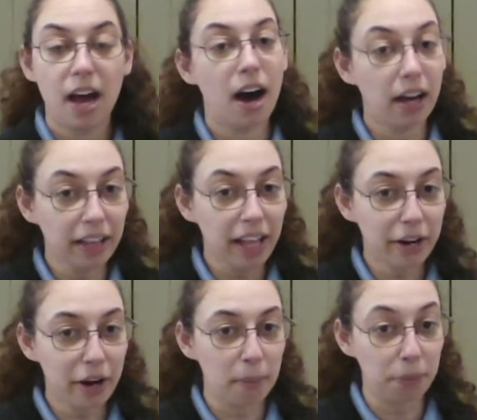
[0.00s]

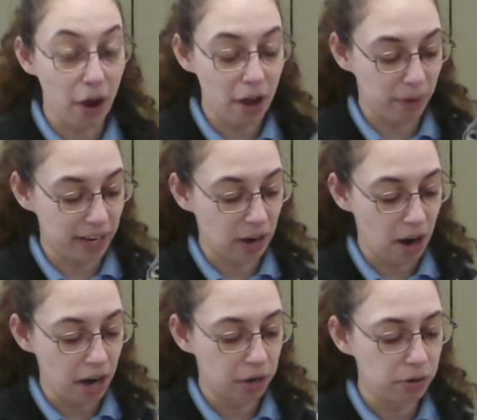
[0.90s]
Unlike our broadwing
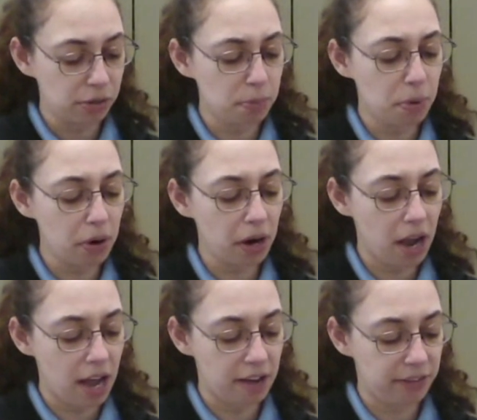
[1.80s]
hawk, who's
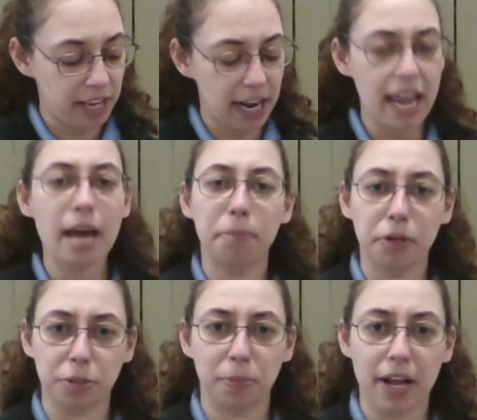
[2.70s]
more of an
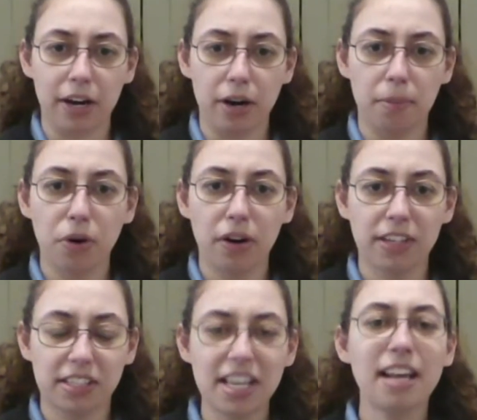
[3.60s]
ambush predator, more of
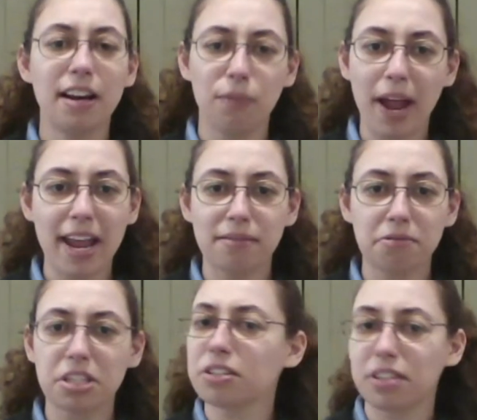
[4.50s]
a sit and
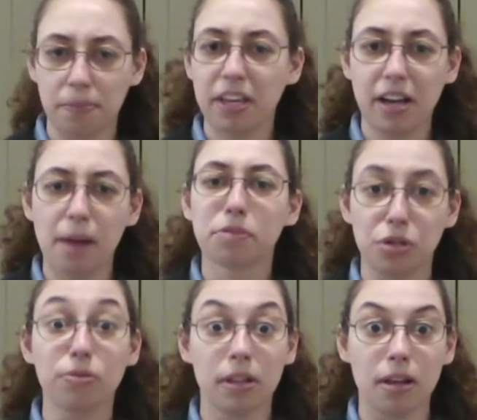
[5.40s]
wait till something comes
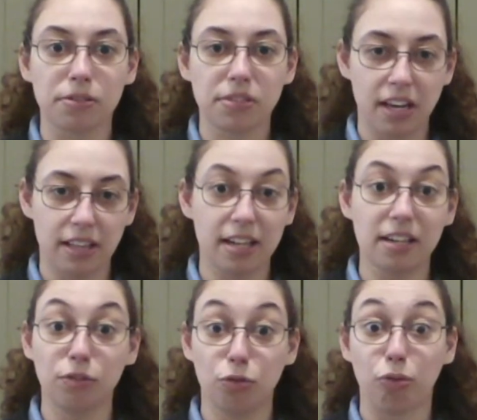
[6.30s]
too close and
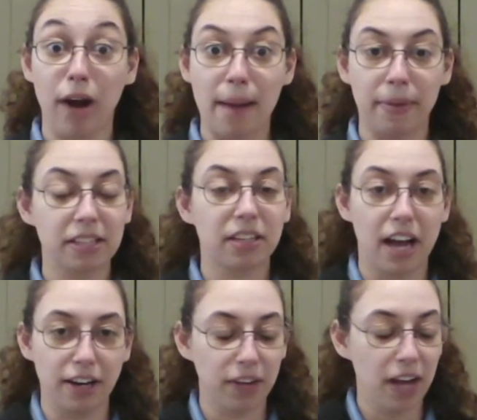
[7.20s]
then grab it
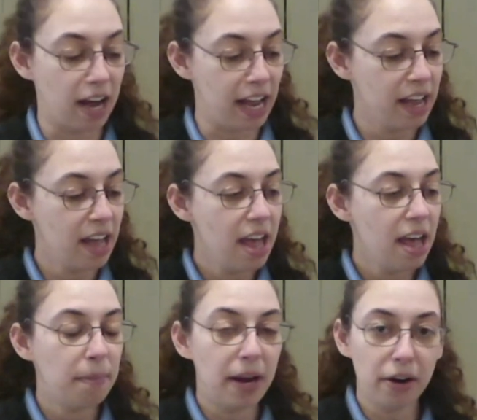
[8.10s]
kind of guy,
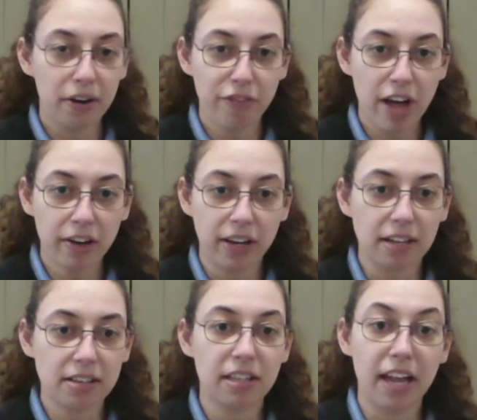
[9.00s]
peregrine
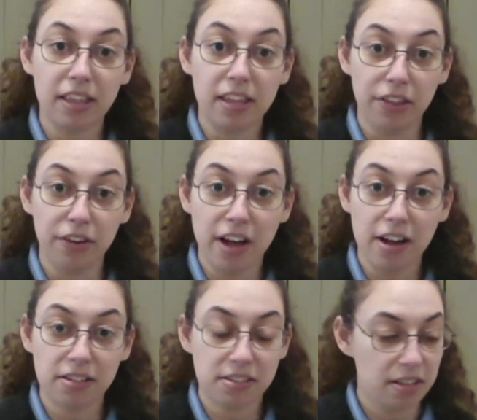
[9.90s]
falcons, like the other
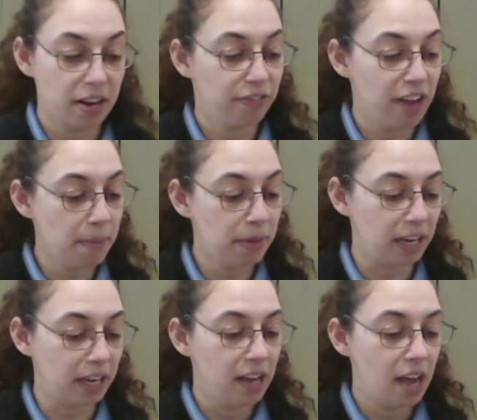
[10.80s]
falcons in their
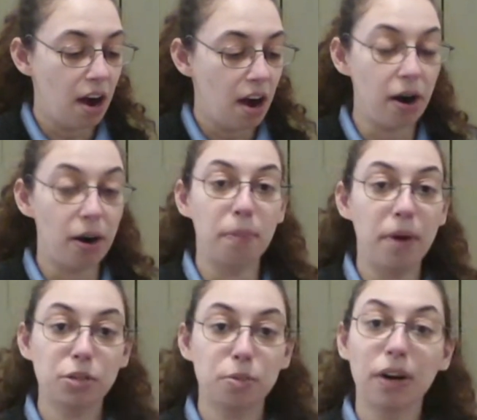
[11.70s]
family, are
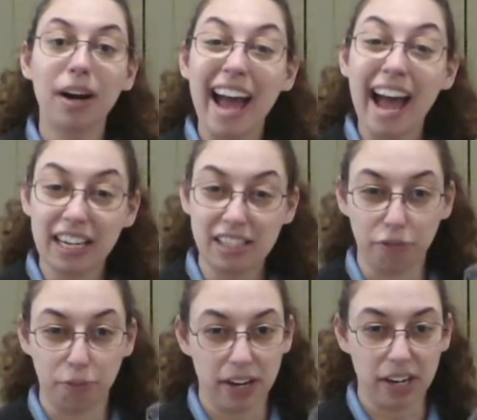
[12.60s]
much more
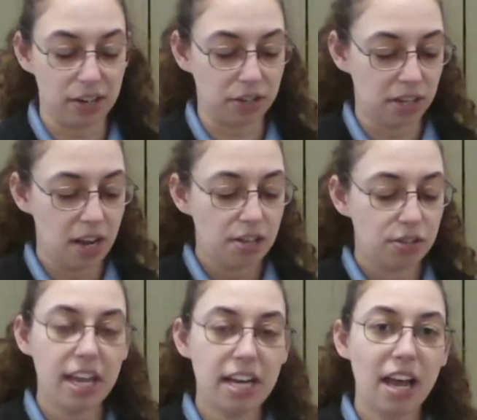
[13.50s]
active predators.
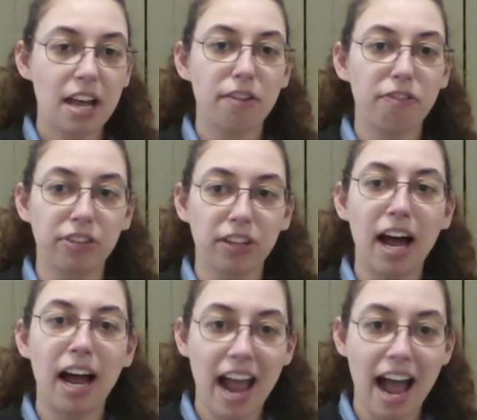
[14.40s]
So they tend to
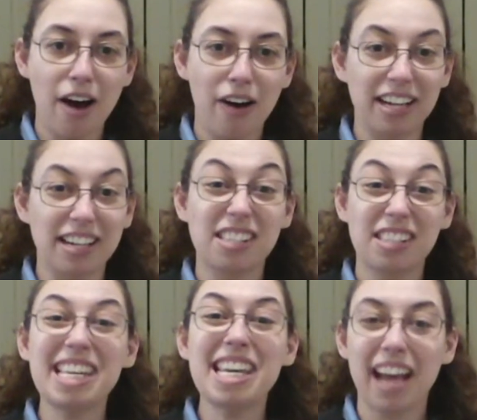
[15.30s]
fly out and
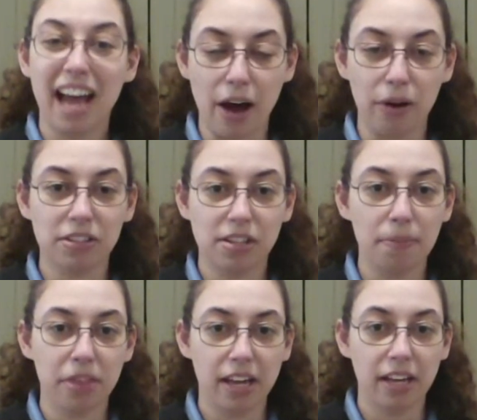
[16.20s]
seek out
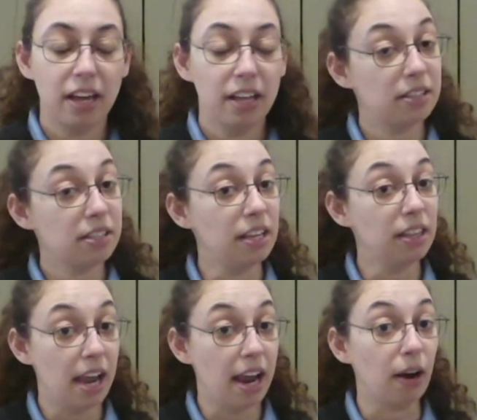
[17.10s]
something that's in
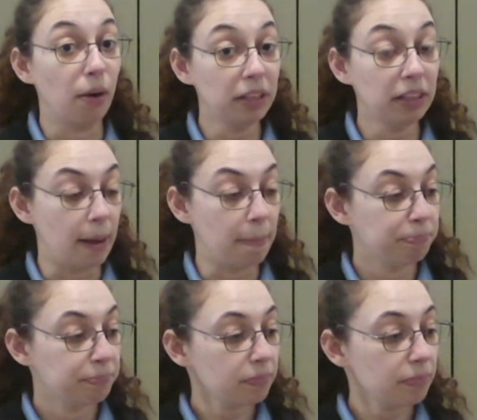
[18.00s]
the air with them.
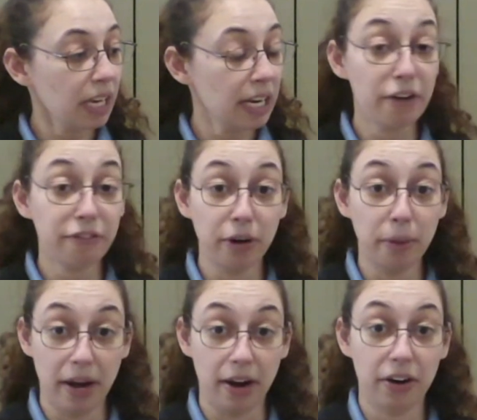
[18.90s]
Now, for a
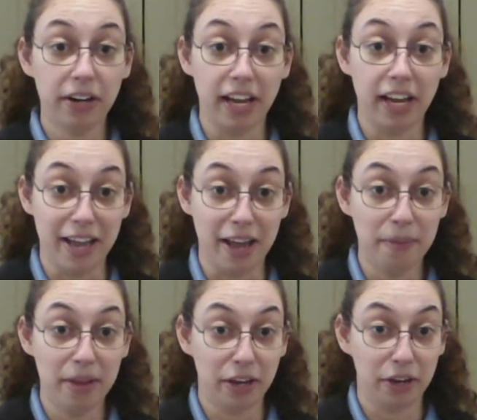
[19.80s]
peregrine like
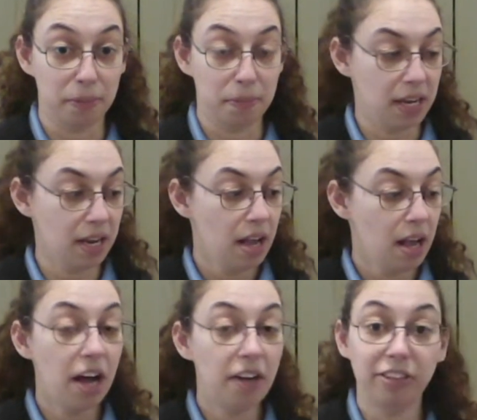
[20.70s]
him, it could be
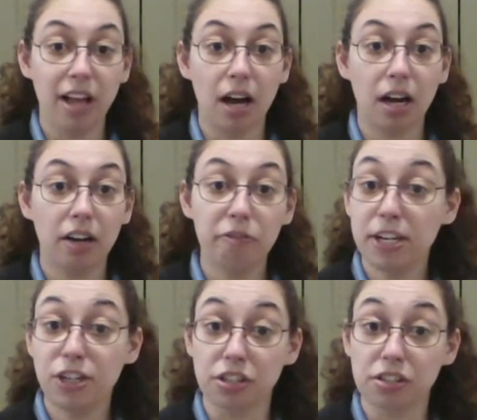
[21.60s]
a flock of
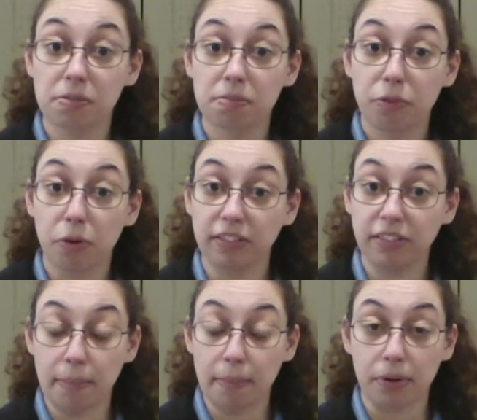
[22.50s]
pigeons, for
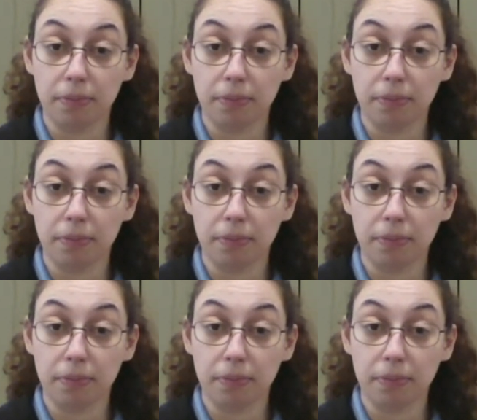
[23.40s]
example